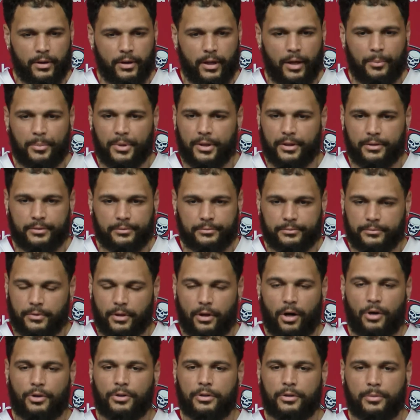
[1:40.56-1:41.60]
I mean,
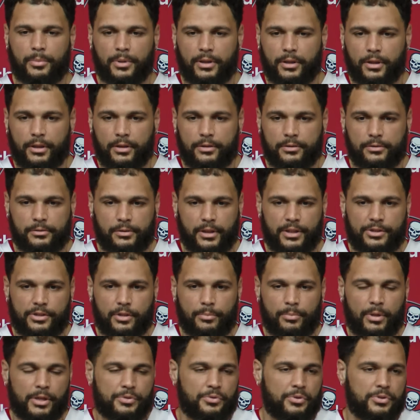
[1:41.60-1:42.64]
arguably, he's the
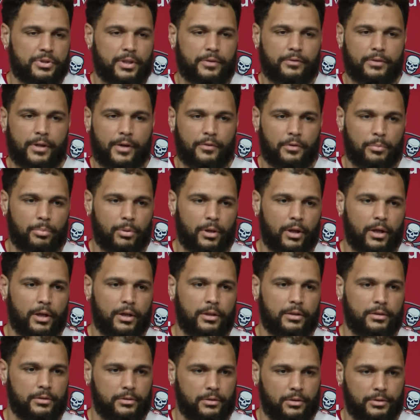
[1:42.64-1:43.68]
best receiver to ever
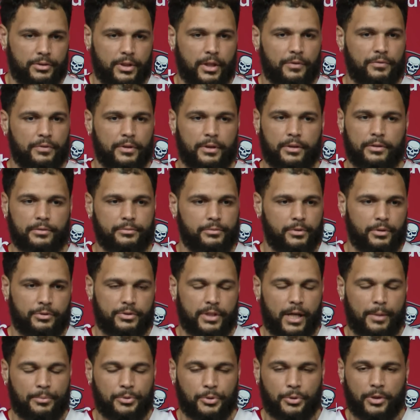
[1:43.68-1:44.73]
play, or definitely, you know,
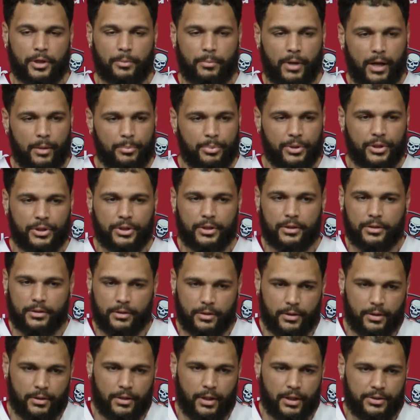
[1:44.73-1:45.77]
top three in my opinion.
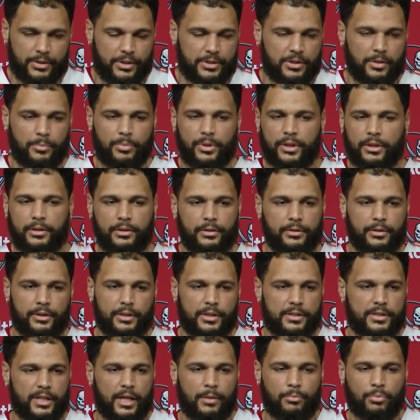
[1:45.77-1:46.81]
And just to be in
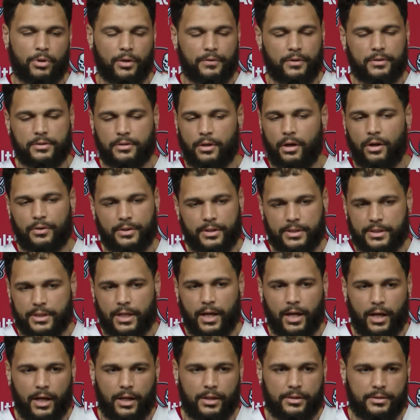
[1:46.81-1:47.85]
the same breath as all these
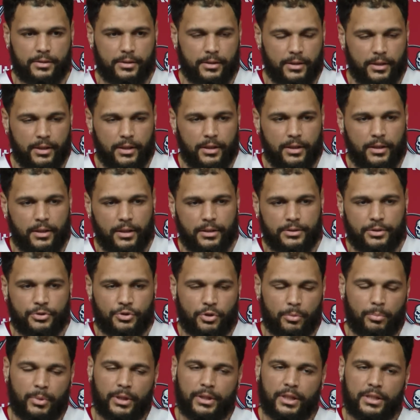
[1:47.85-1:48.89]
guys is a
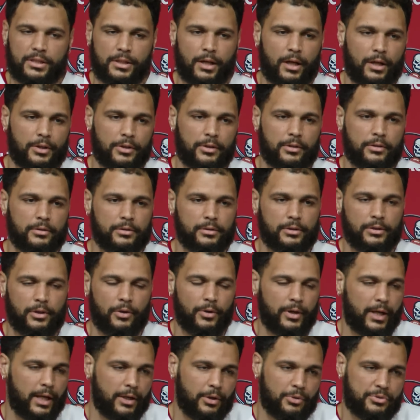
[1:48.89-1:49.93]
tremendous honor, you
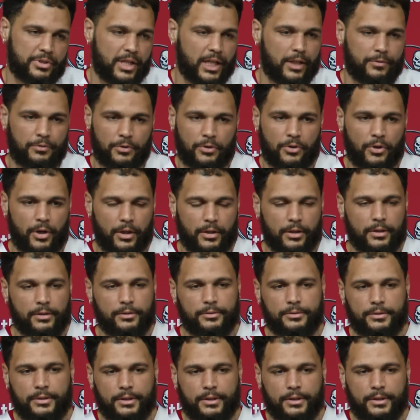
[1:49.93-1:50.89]
know, and I don't take it for granted.